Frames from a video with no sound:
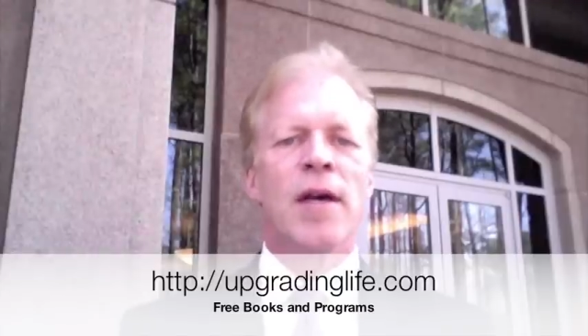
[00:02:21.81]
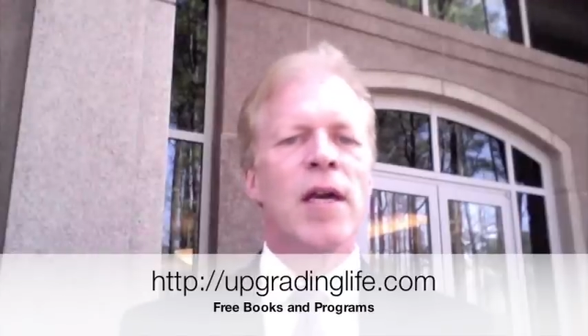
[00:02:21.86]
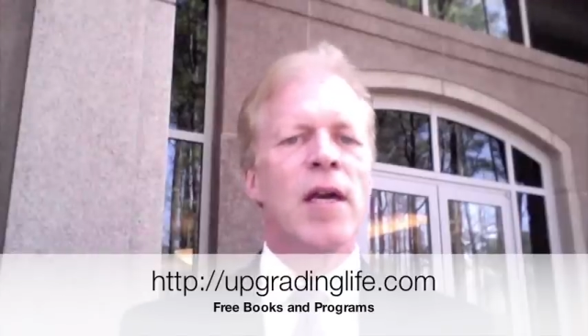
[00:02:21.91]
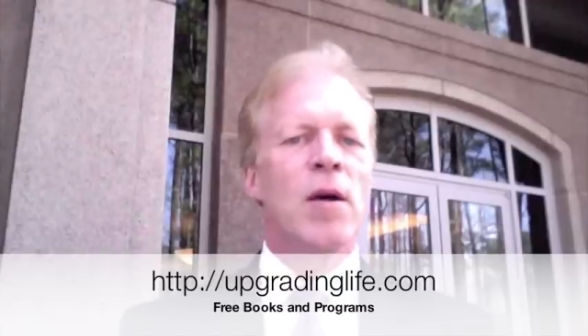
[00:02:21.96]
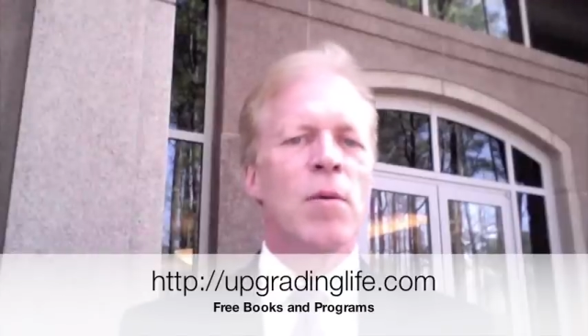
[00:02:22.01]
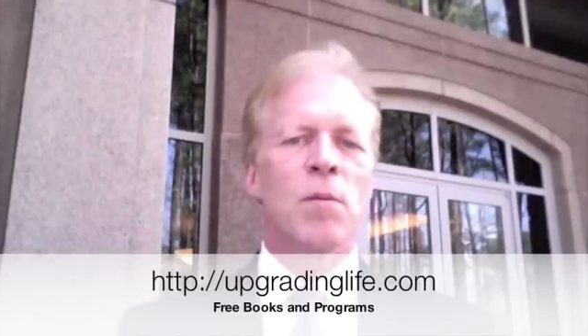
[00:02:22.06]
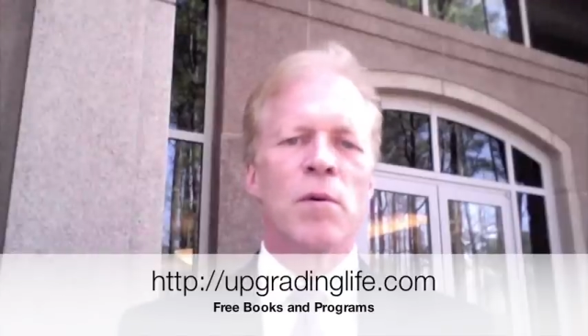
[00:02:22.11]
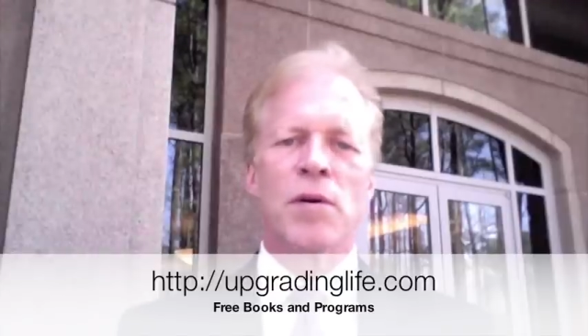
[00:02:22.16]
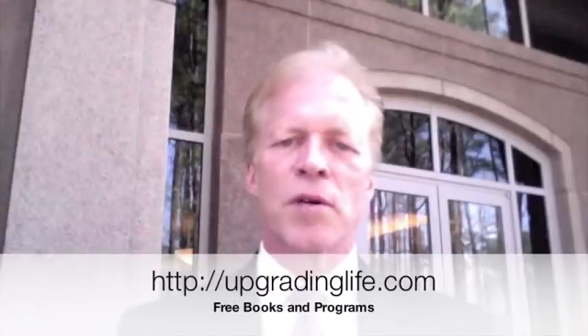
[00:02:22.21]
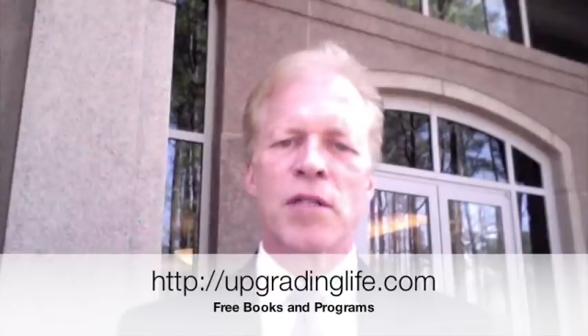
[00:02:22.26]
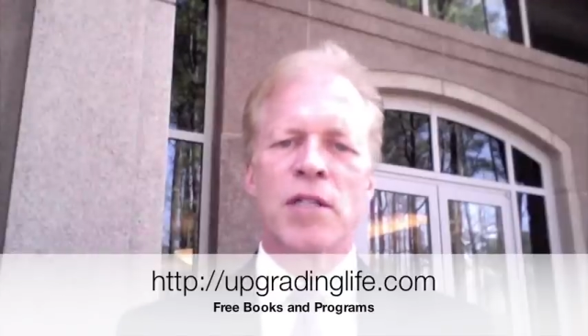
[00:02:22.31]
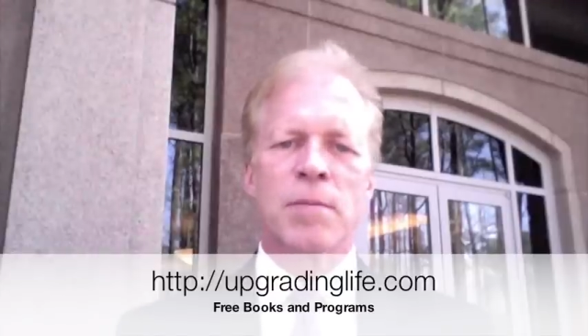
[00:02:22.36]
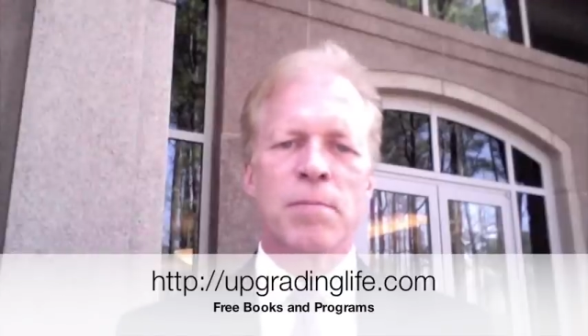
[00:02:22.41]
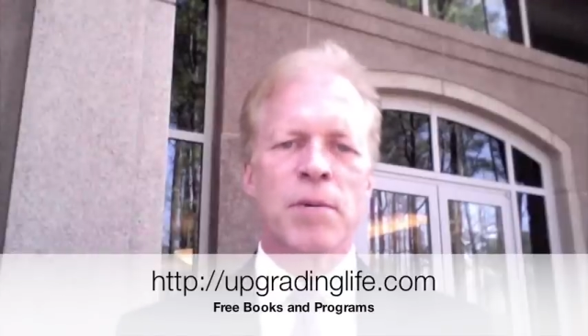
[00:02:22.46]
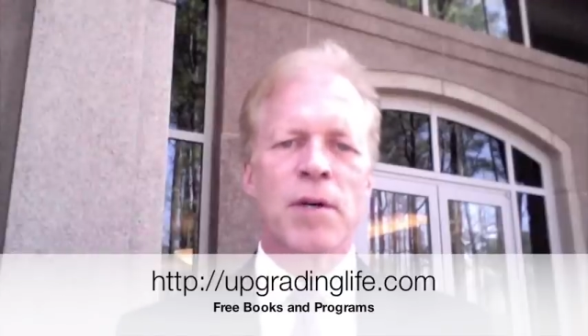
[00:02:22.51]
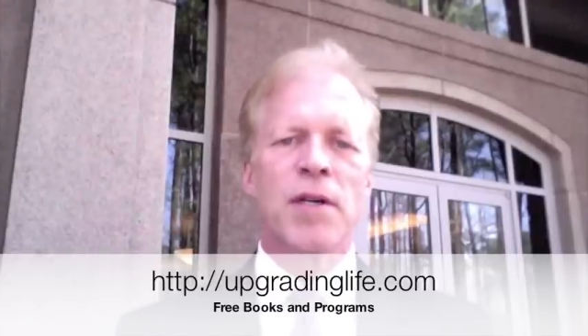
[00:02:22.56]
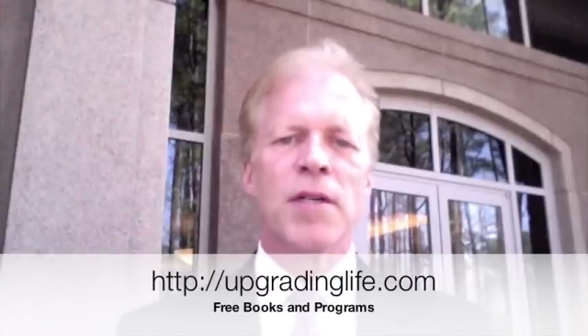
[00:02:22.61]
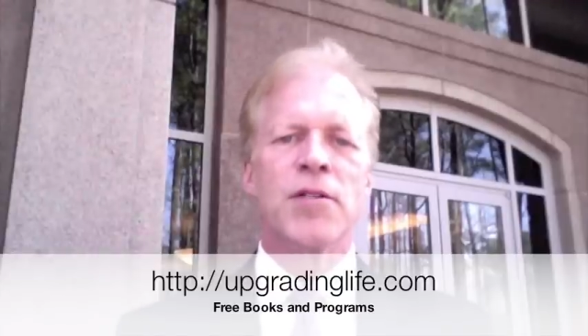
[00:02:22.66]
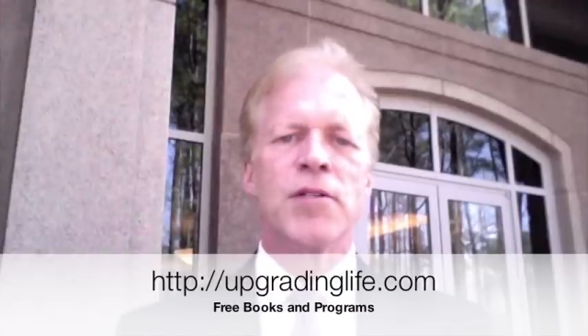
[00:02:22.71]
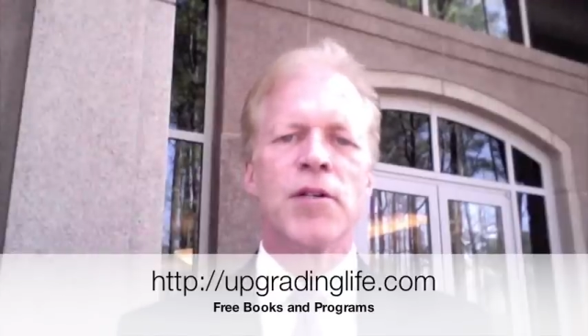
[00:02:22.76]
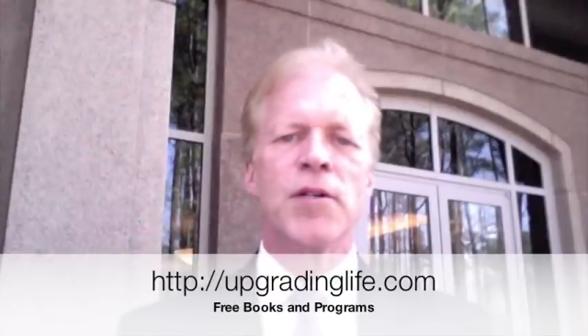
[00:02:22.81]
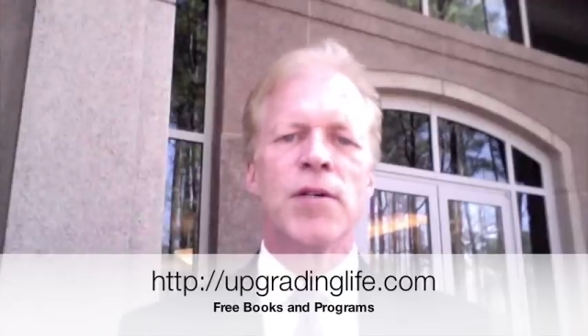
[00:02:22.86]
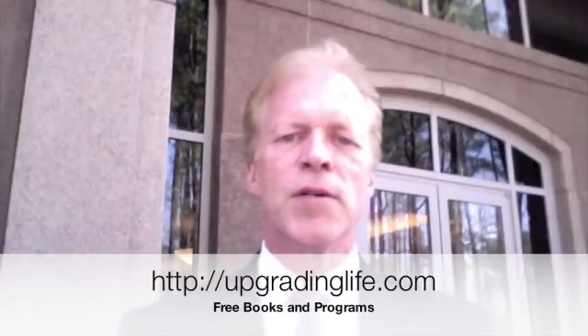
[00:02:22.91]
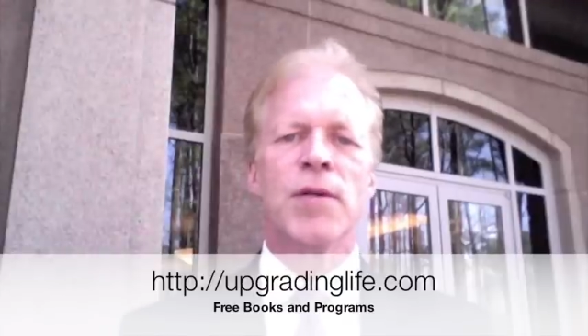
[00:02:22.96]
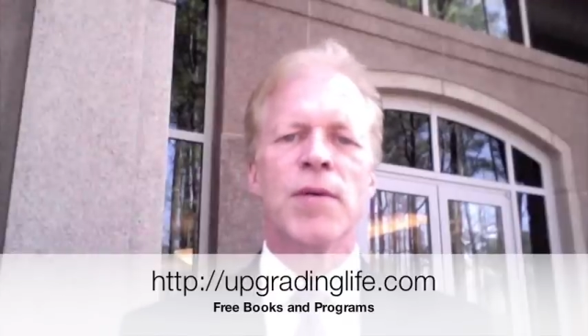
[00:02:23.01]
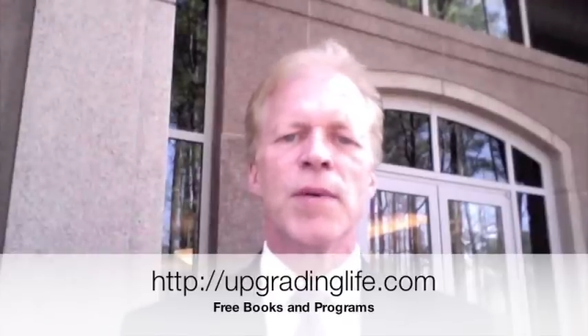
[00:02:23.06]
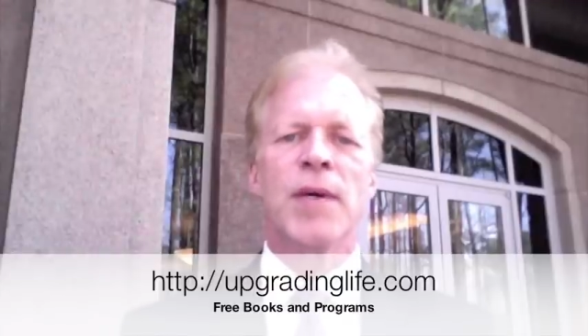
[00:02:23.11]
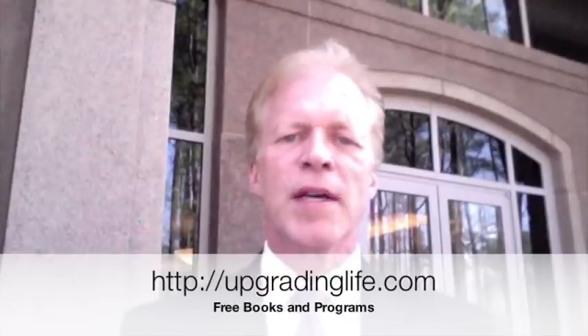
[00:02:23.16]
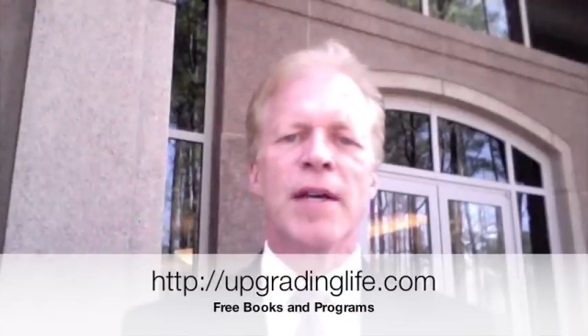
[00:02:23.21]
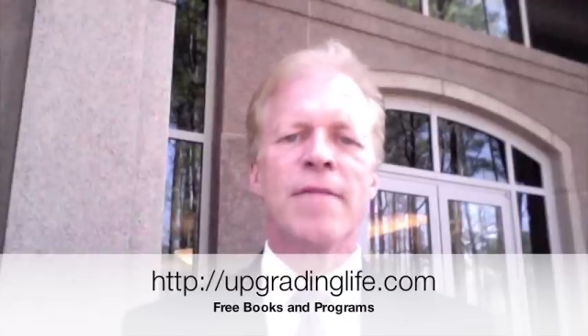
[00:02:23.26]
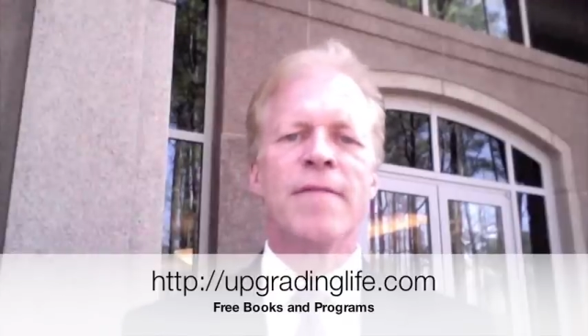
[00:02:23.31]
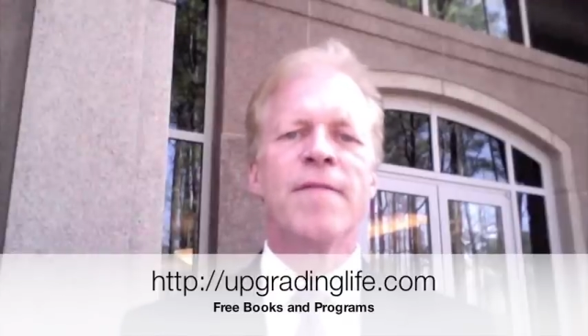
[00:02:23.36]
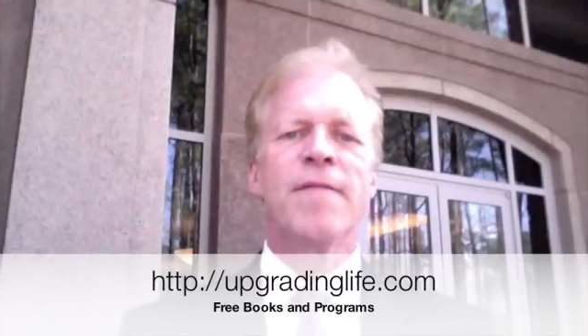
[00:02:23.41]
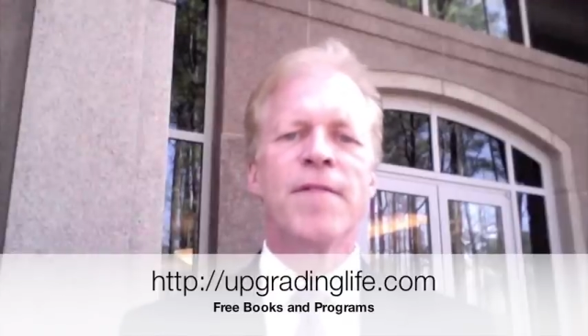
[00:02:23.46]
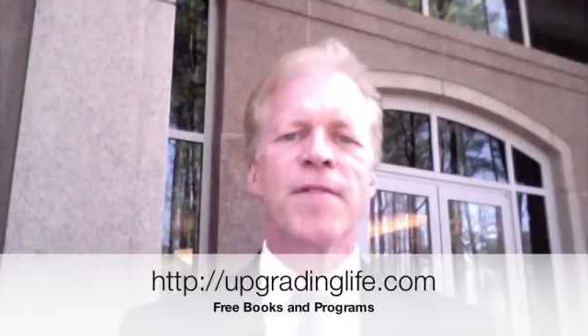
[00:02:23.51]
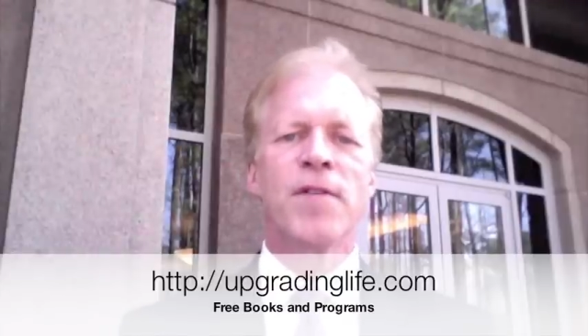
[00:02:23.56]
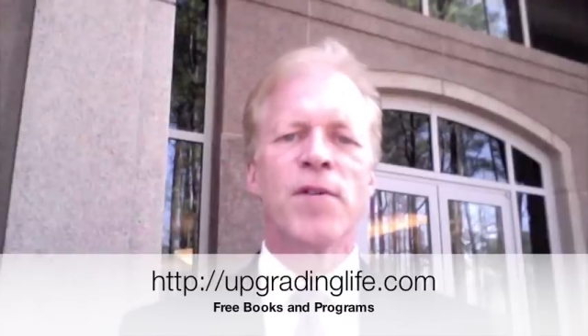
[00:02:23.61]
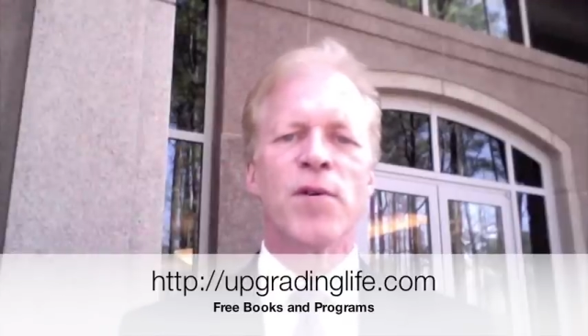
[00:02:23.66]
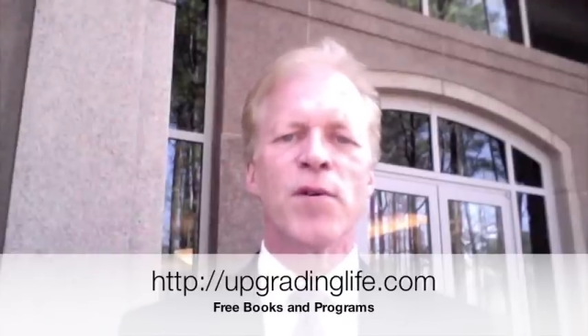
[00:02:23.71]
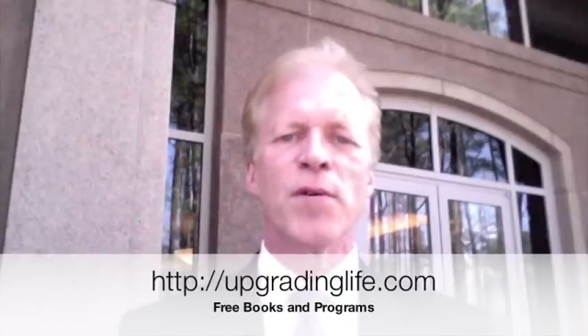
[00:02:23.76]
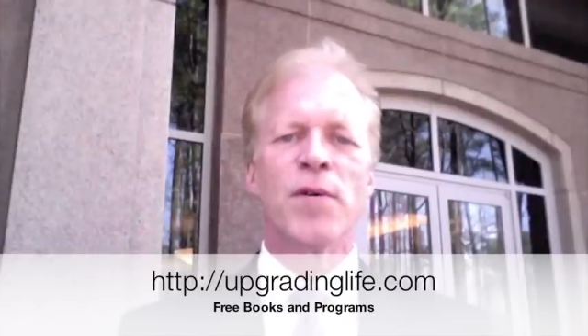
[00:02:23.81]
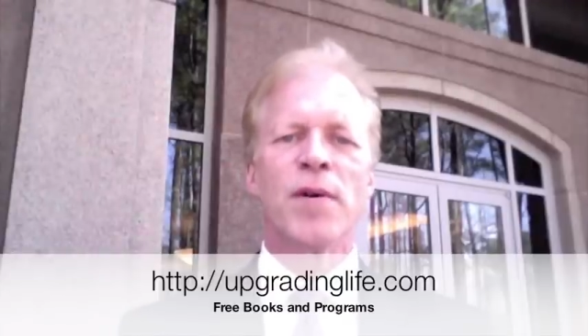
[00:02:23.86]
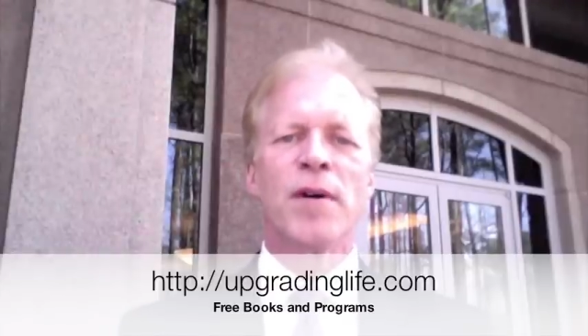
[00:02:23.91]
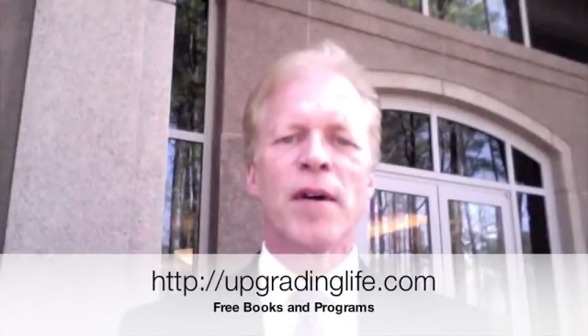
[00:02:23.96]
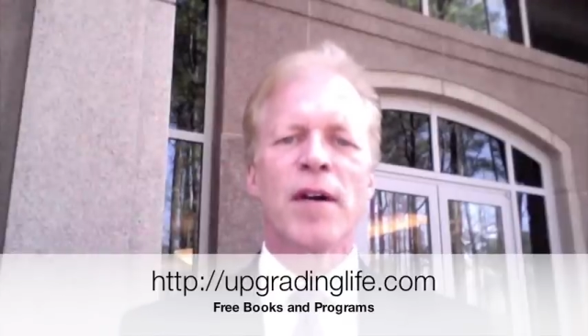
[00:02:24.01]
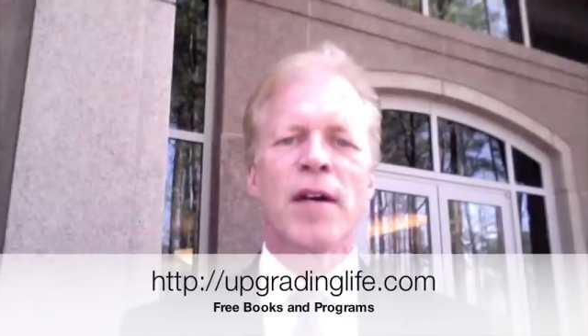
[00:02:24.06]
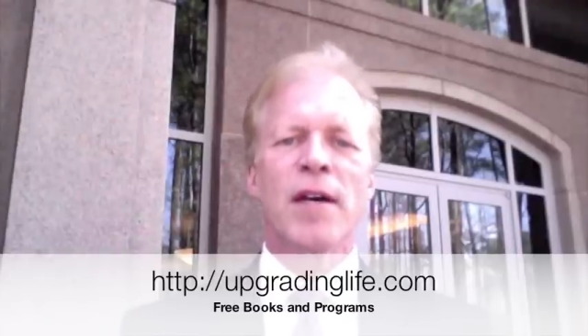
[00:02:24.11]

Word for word: It will explain to you in full